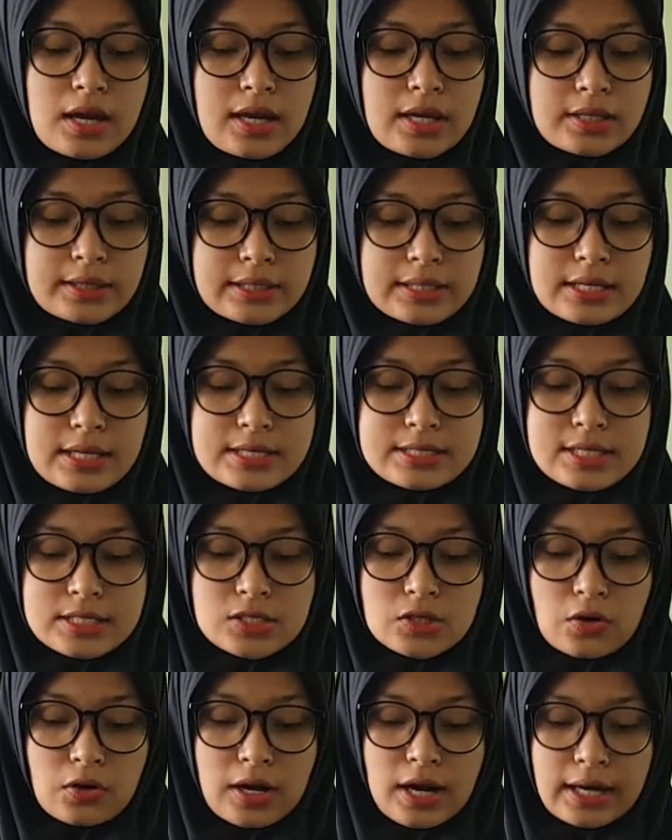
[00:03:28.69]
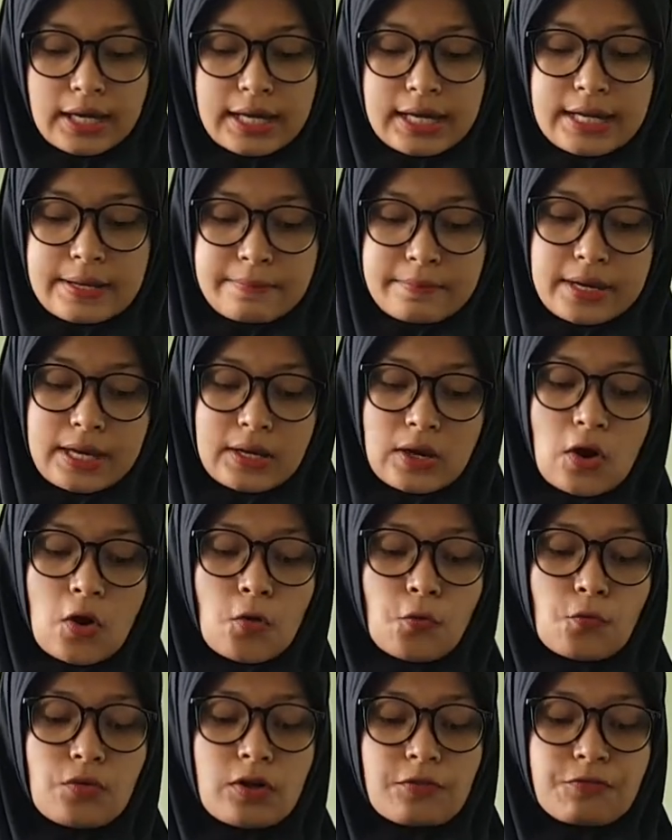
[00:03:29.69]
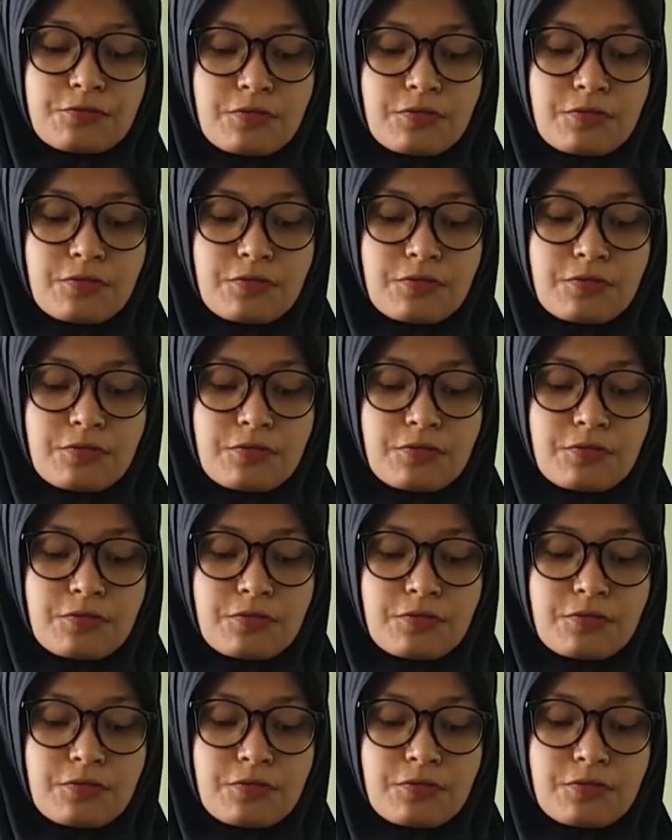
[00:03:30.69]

intelligence or academic will